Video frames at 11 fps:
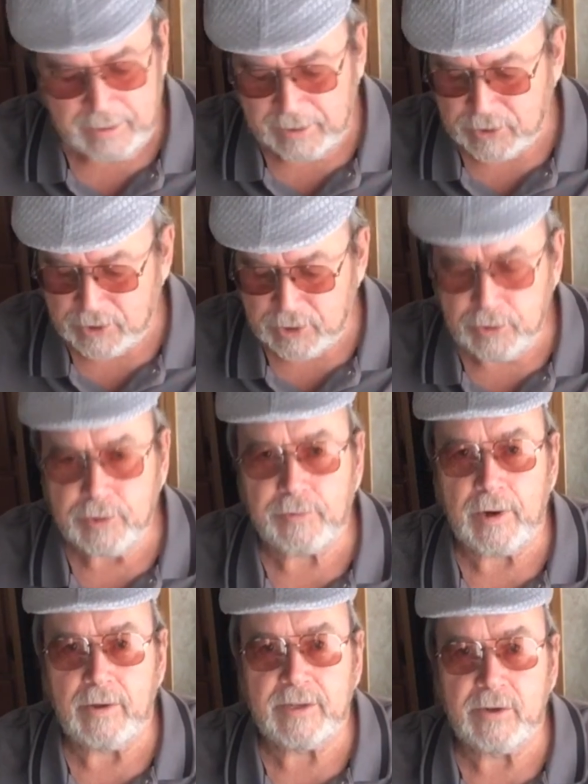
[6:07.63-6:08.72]
This is Hughes
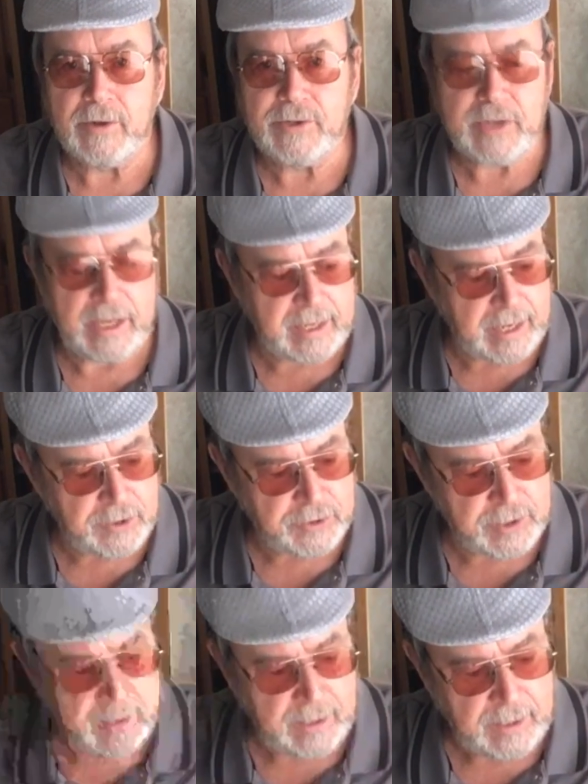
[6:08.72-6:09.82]
for Outdoor
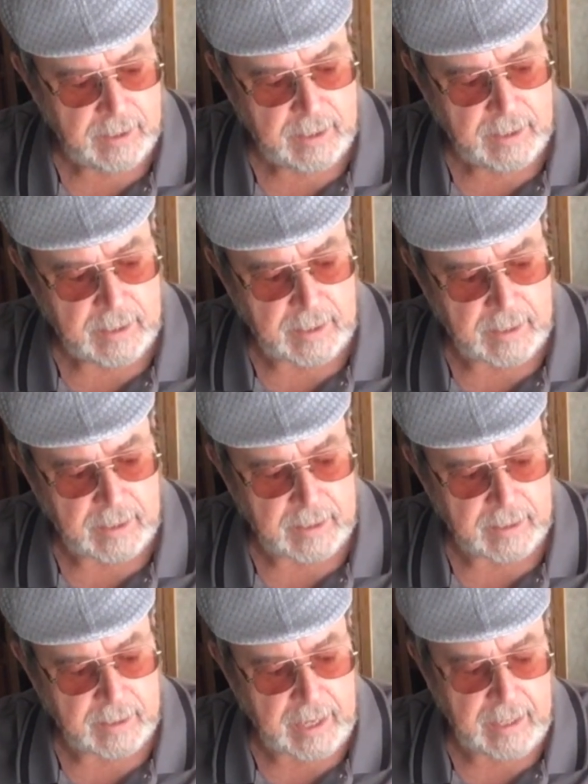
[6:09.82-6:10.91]
Staycation.
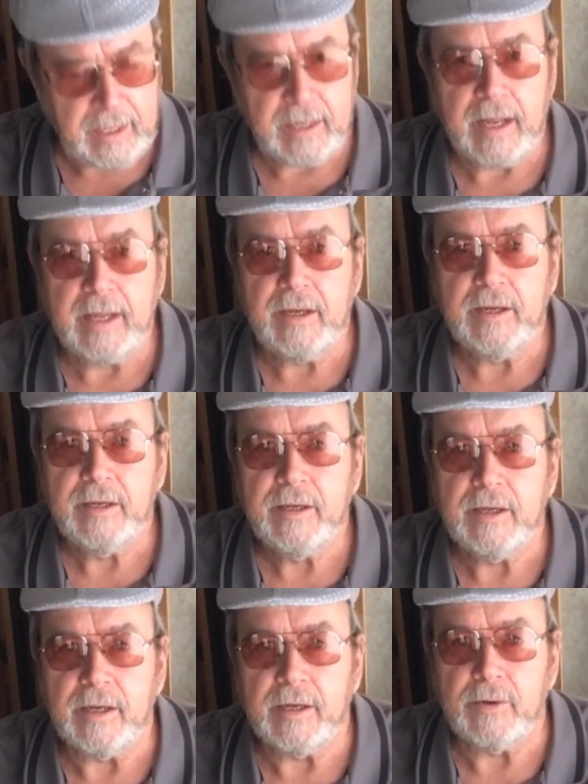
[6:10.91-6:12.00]
Katie and I
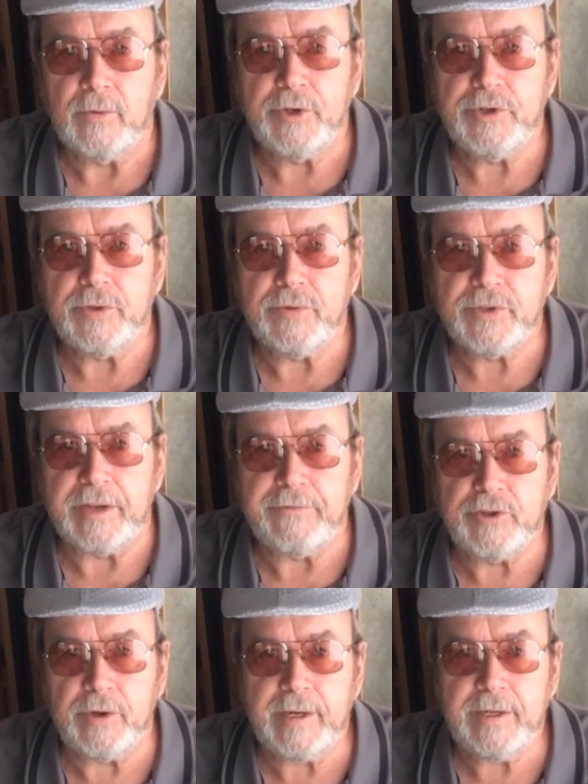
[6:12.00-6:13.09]
wish you safe
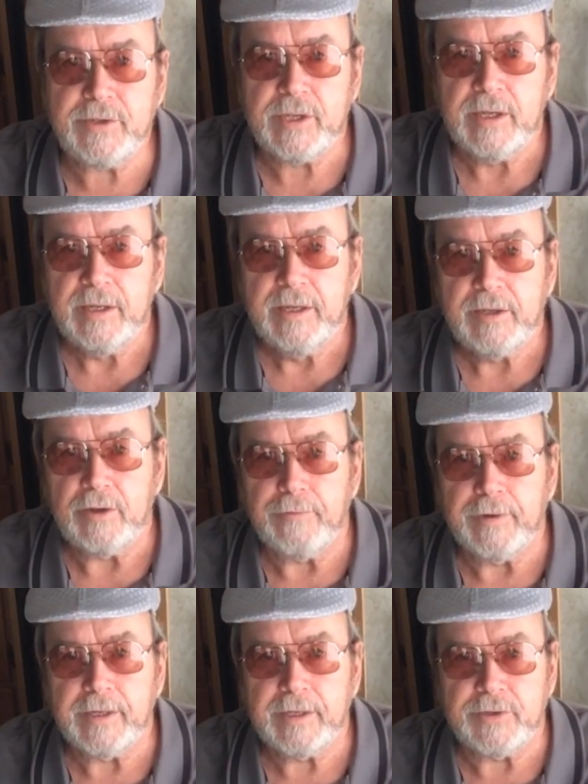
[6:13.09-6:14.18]
journeys. Don't
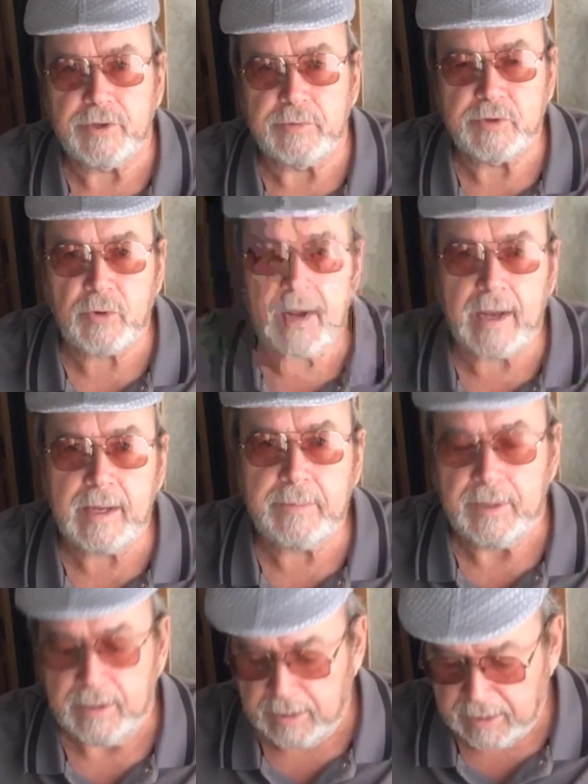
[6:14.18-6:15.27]
forget to subscribe,
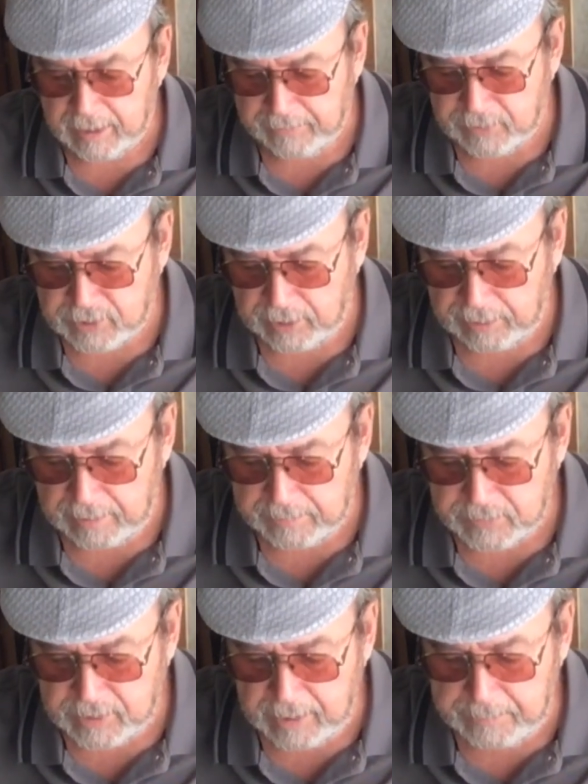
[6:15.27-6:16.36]
give us a
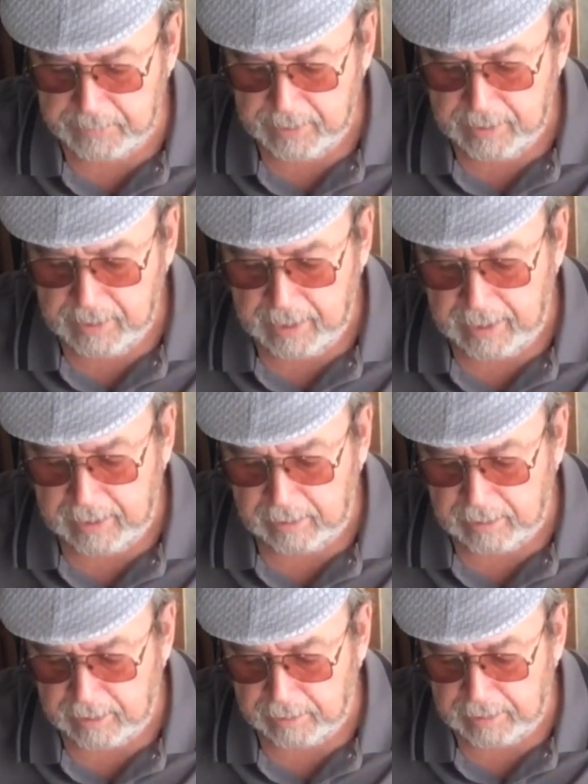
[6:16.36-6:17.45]
thumbs up, and
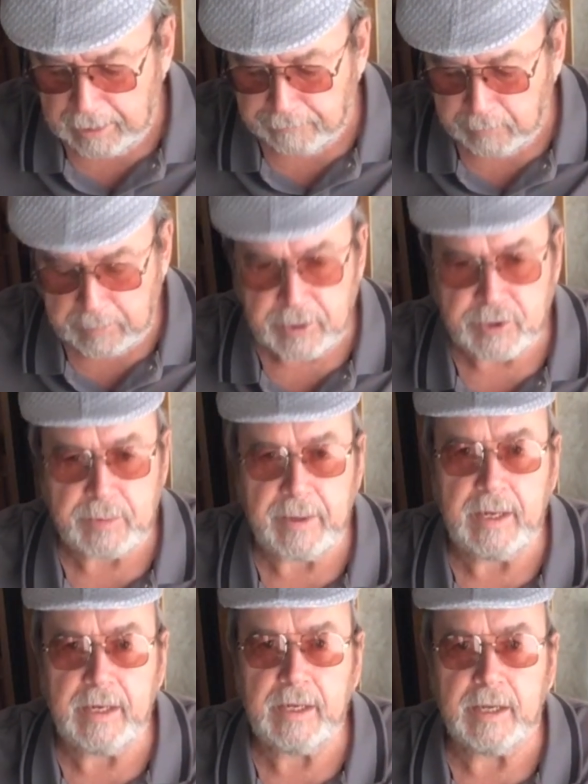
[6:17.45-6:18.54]
thank you for
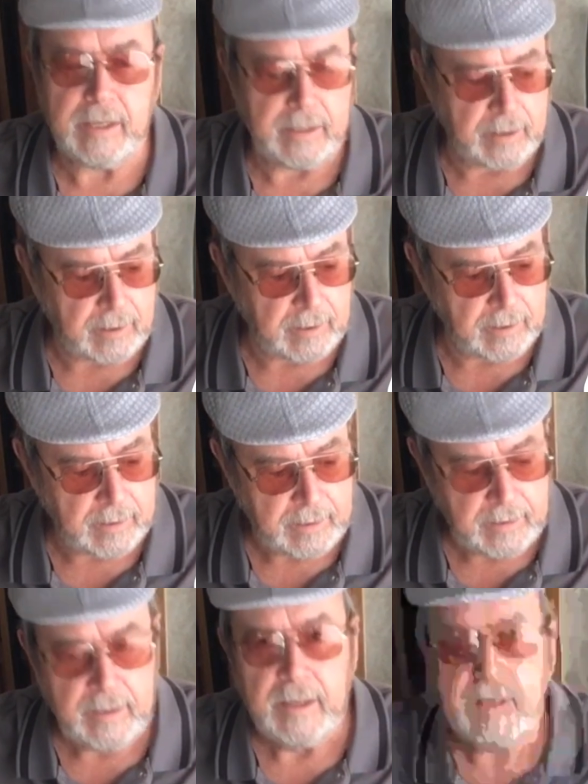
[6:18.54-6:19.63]
participating in our
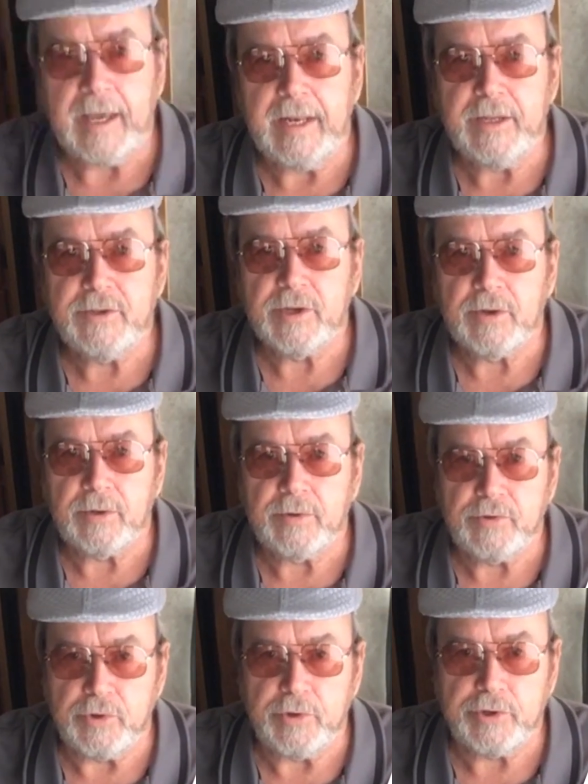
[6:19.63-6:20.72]
Katie's
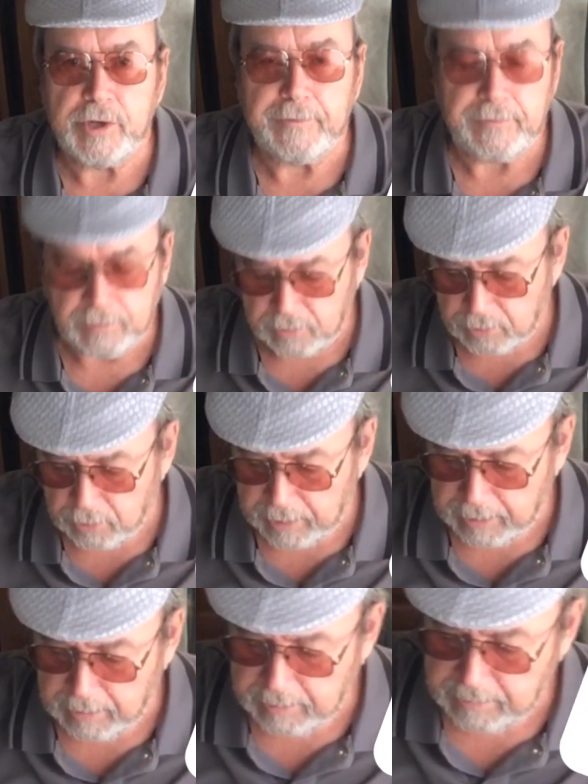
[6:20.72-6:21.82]
Junior Chef
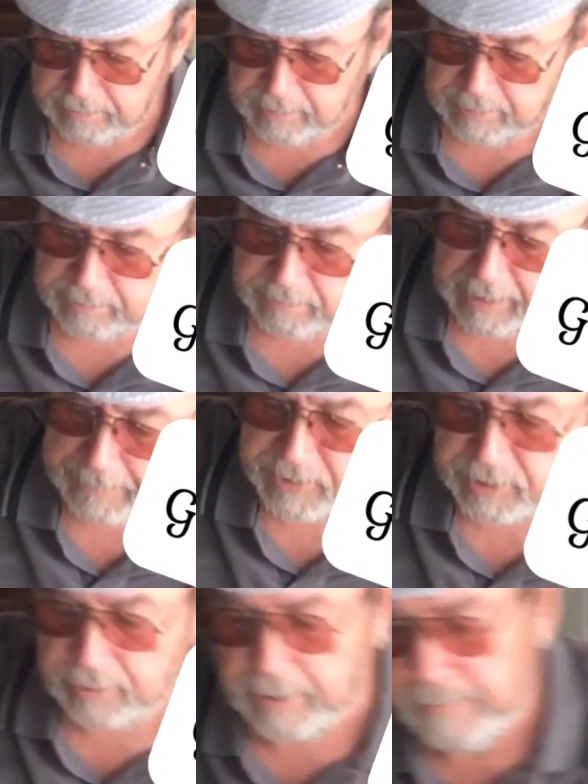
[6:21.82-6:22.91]
cooking episode.